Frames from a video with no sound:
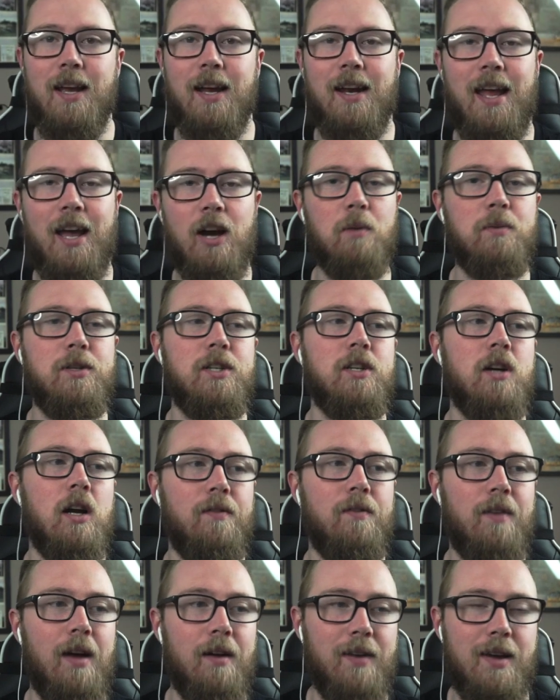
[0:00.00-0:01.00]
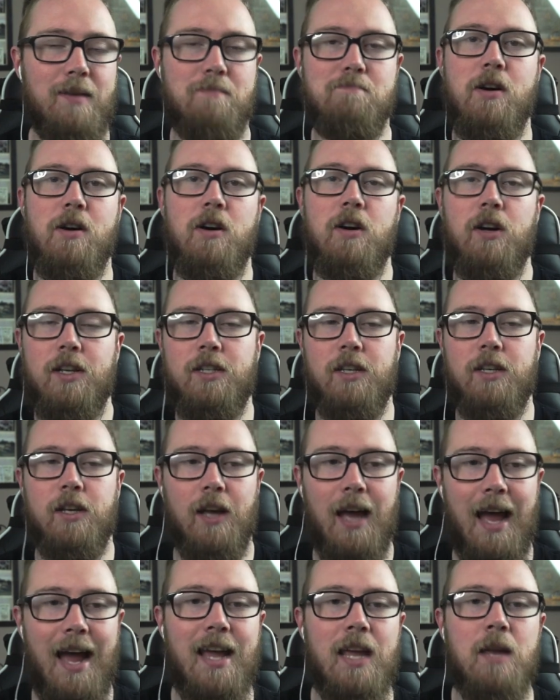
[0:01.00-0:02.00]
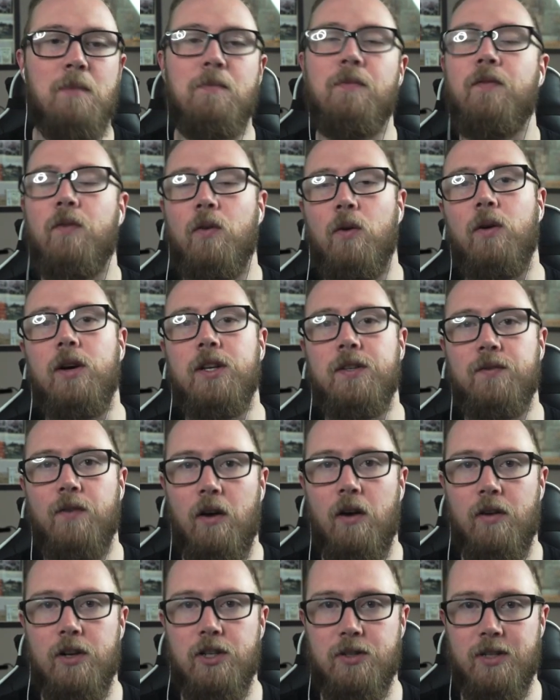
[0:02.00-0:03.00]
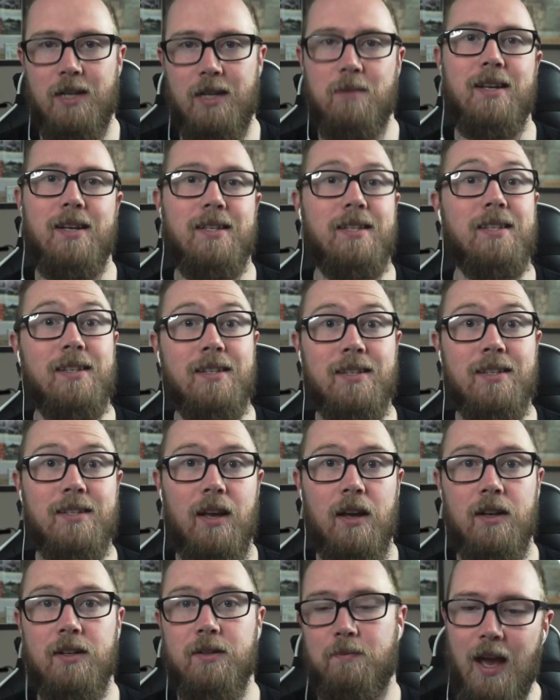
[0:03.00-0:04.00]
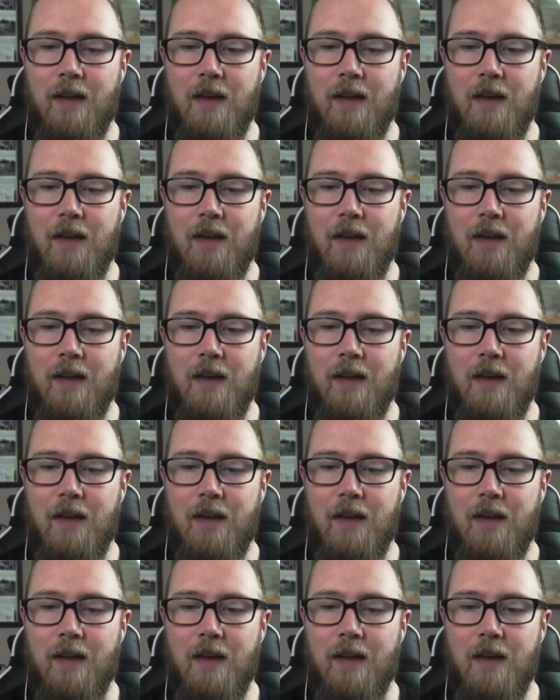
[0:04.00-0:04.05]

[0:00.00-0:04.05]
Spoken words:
and it helps you kind of have a mark to aim for as far as your DPS is concerned.